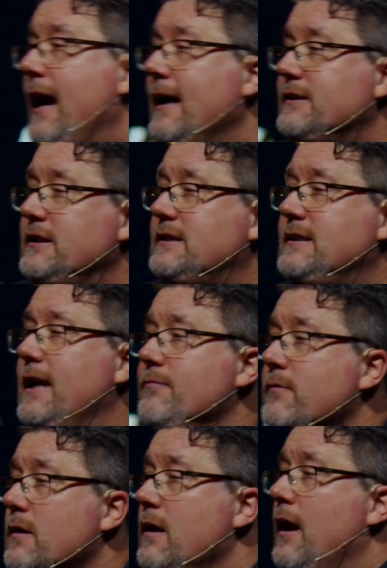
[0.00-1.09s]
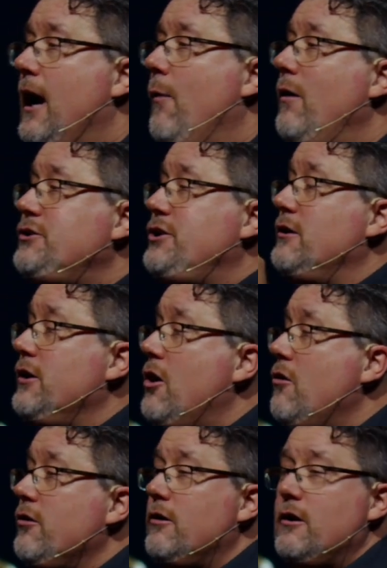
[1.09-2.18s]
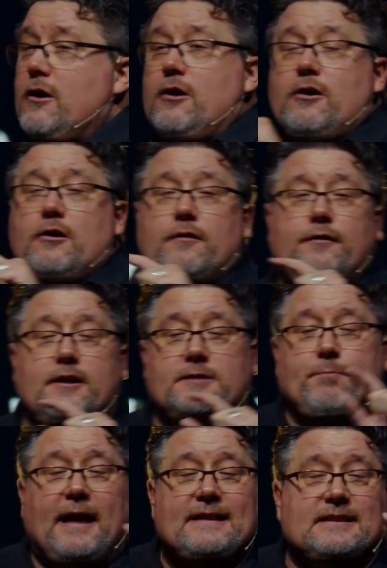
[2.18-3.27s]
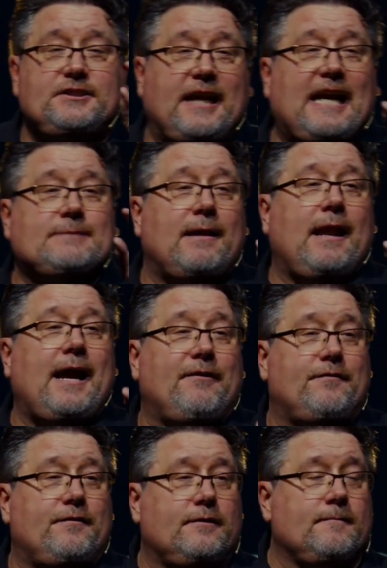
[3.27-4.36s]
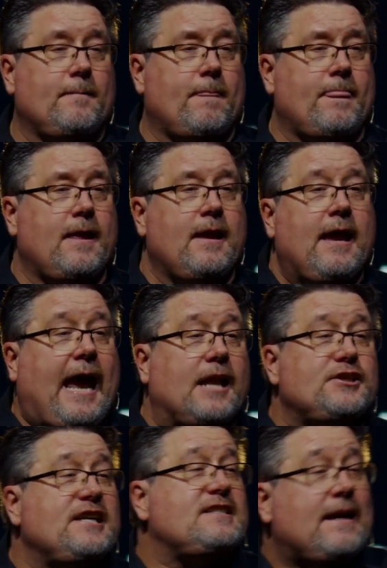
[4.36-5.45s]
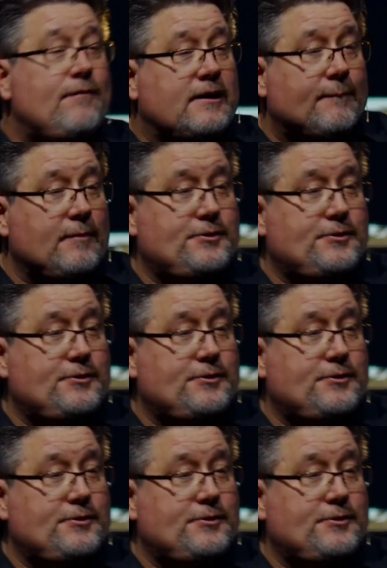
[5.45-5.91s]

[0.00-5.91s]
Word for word: and she said, "I want you to know this place has changed my life." And she's never come to